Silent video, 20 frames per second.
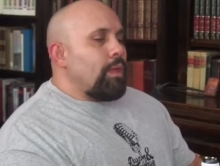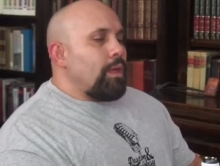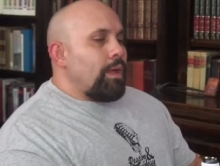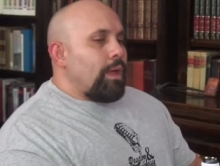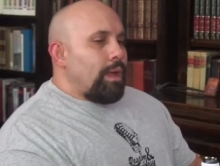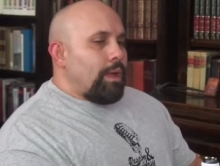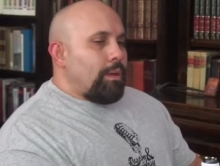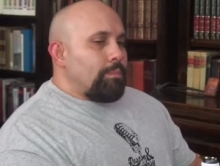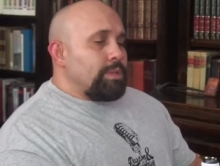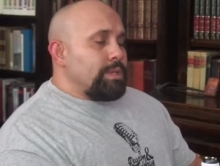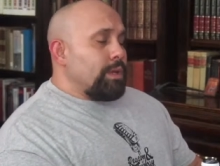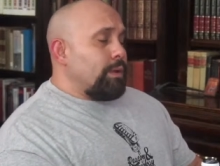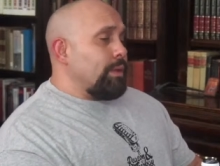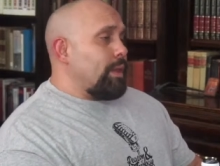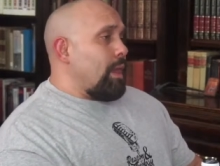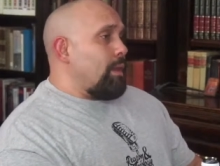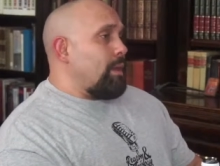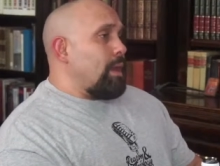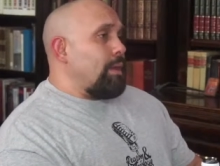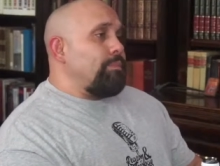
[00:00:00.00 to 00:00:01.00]
Um, so
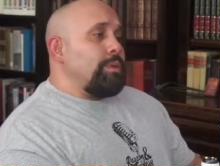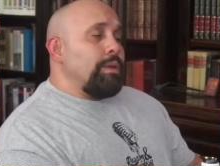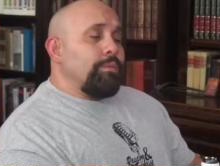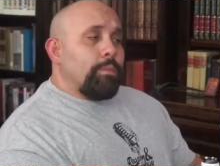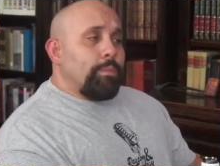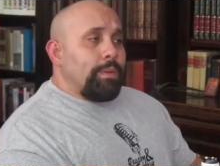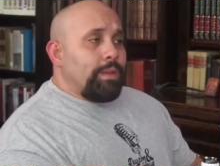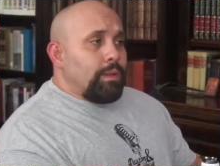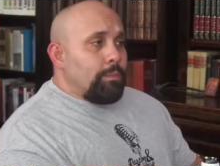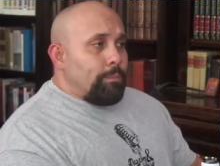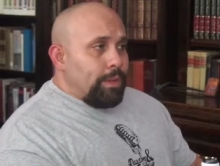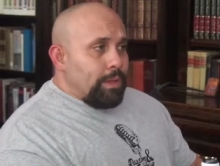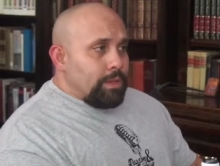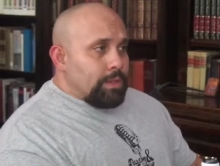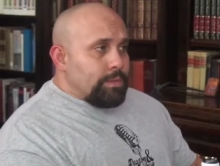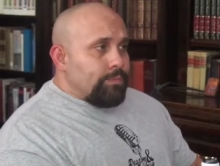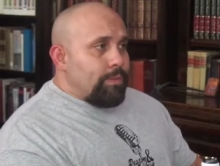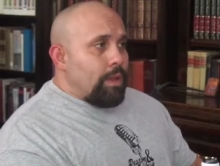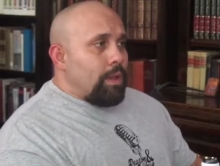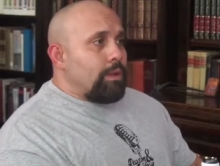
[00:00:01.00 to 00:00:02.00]
again, I've never been the
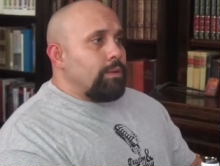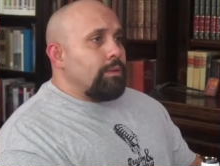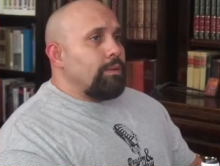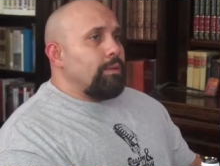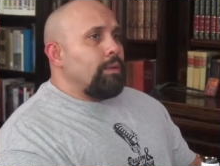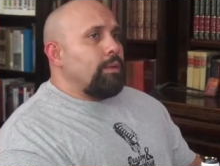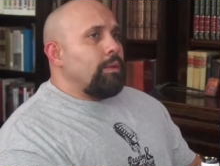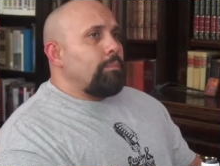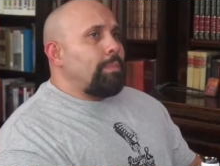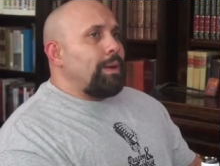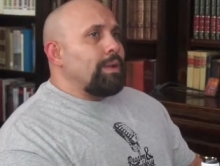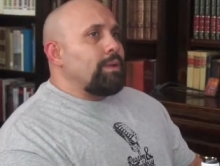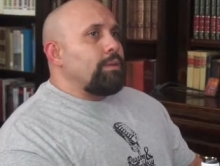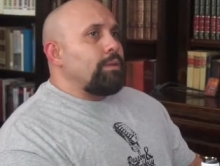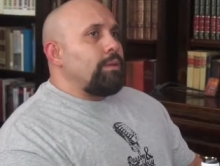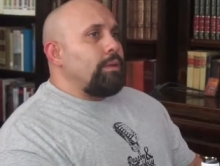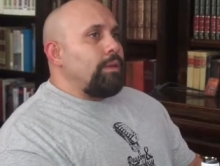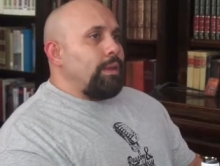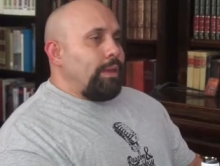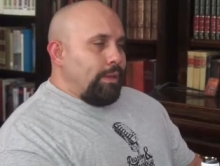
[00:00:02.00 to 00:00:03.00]
biggest fan, but
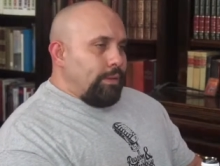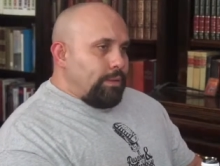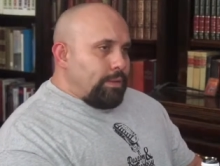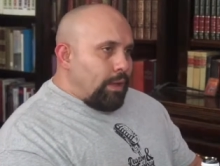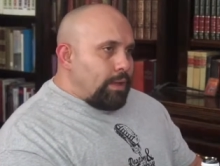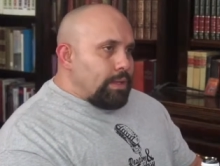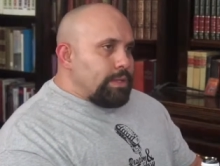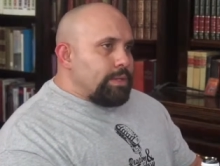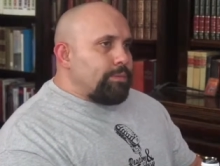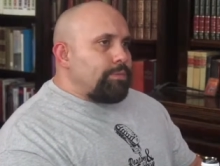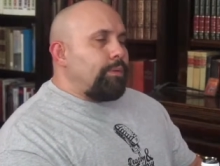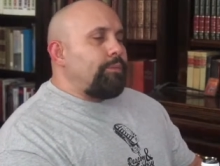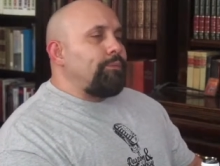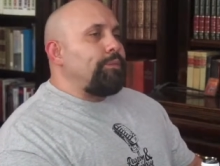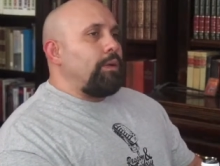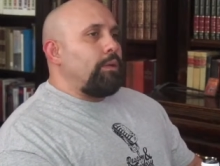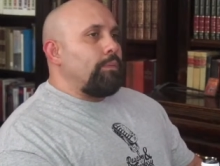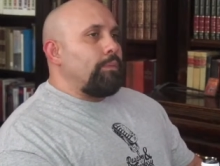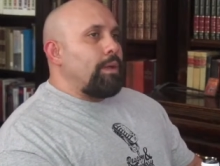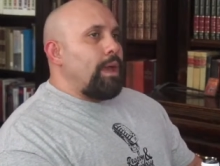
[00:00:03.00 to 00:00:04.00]
he does
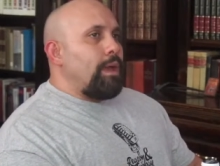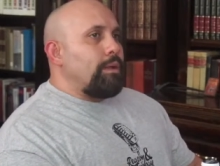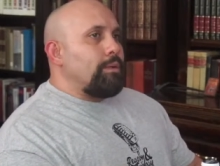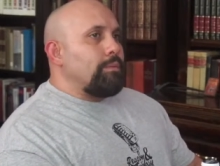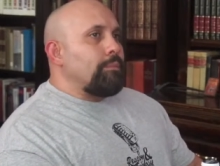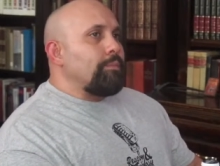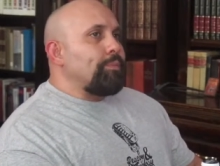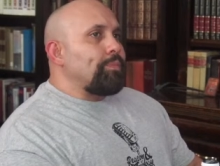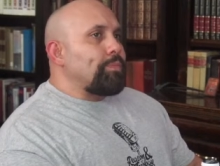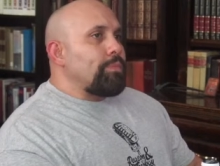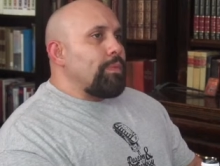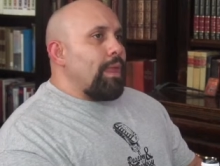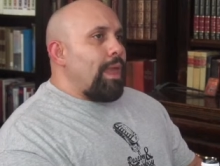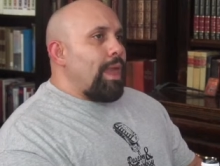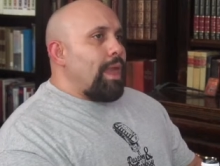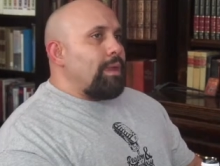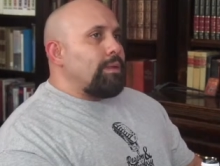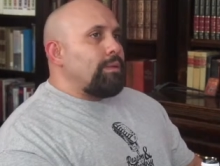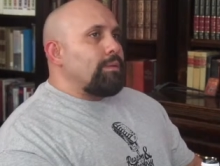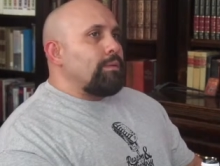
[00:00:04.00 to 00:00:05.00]
fulfill that.
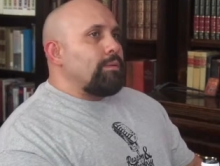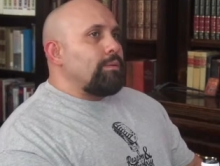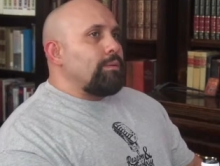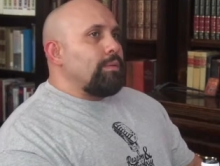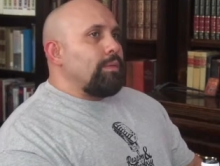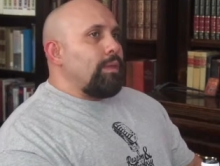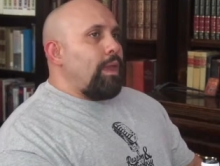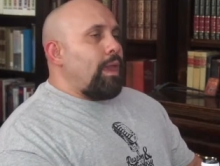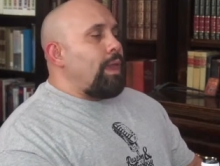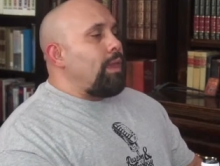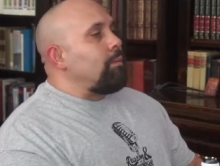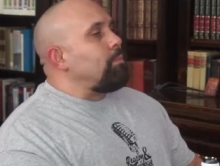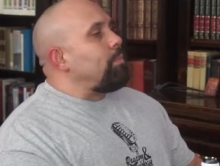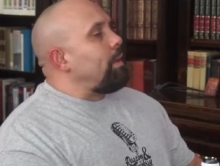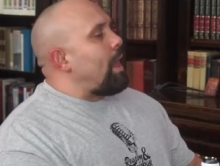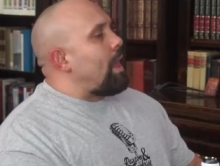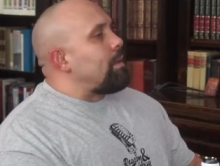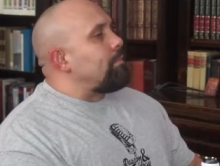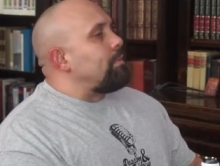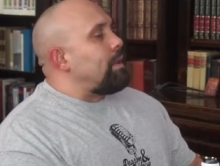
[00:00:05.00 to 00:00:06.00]
And hey, we
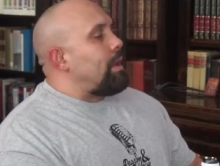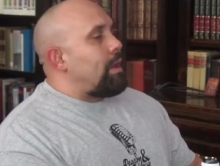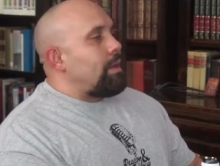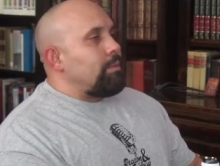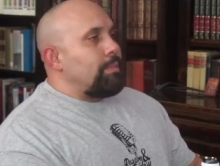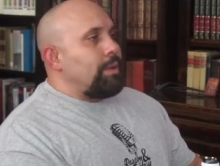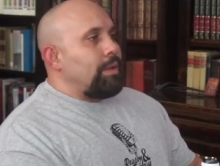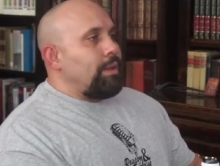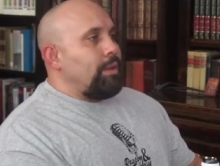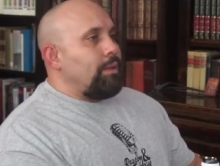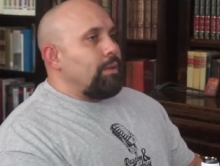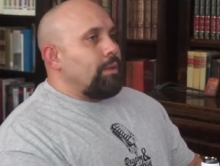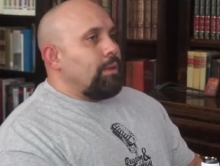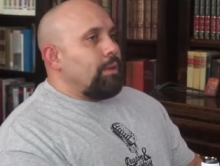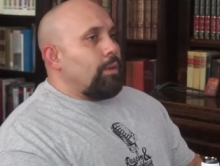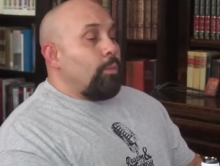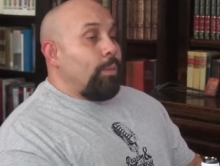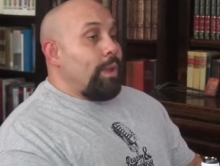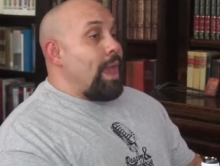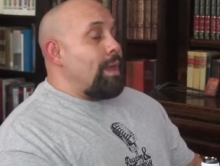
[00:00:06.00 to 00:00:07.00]
haven't had many.
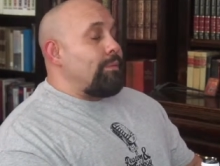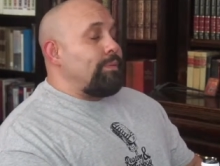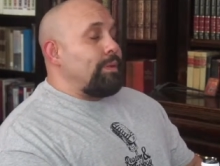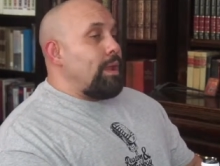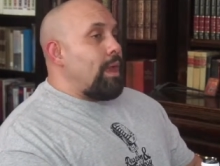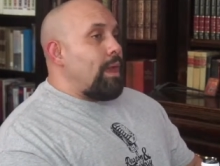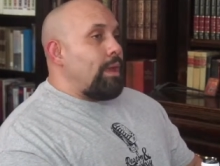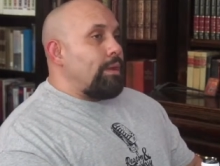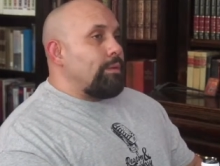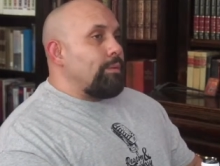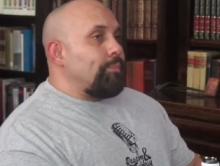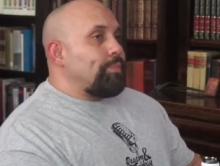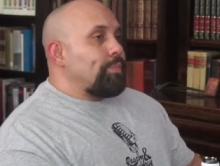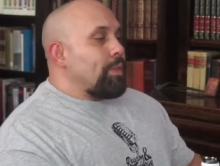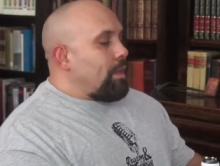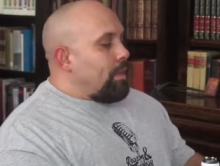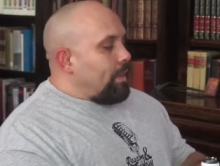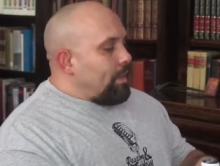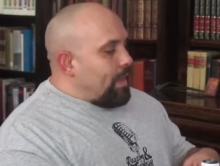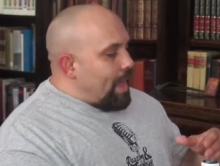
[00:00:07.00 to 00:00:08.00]
We haven't had
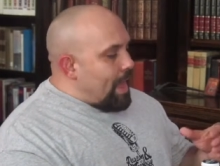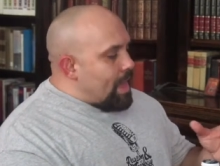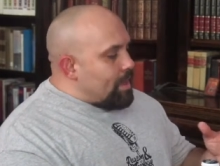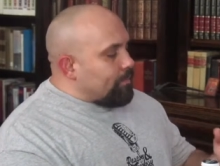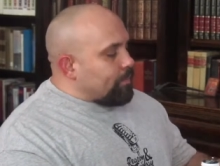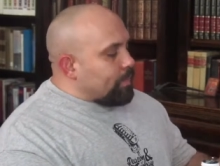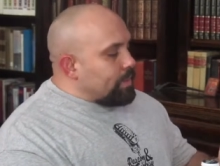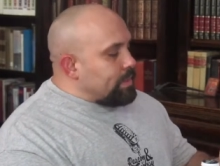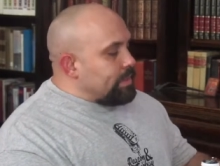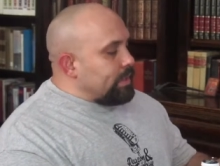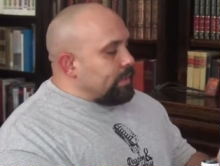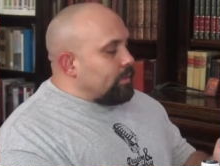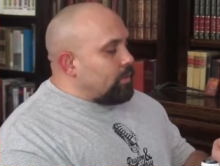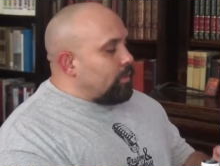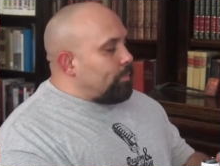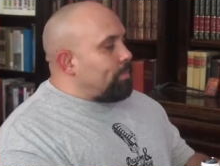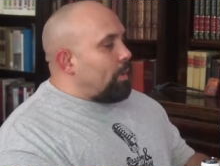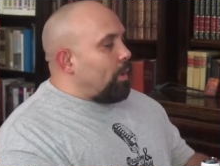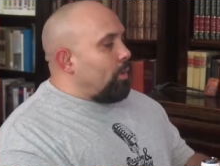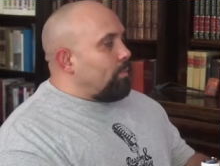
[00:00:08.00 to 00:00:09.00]
every single
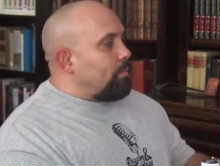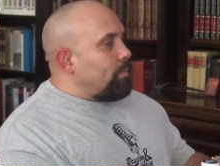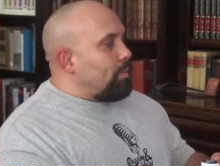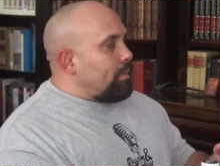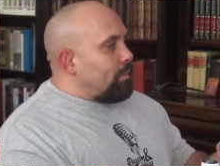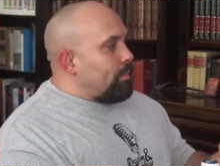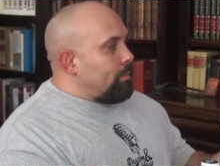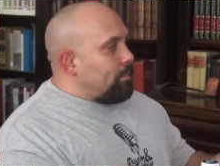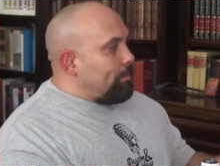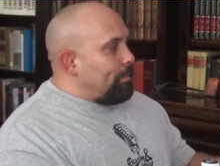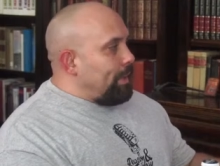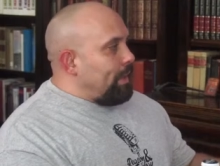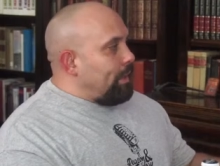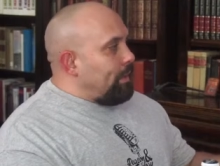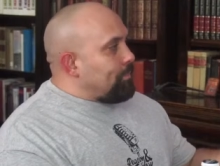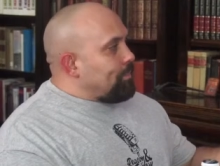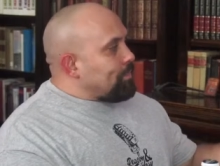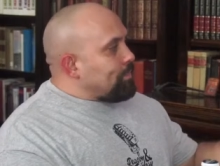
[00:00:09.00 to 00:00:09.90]
pope be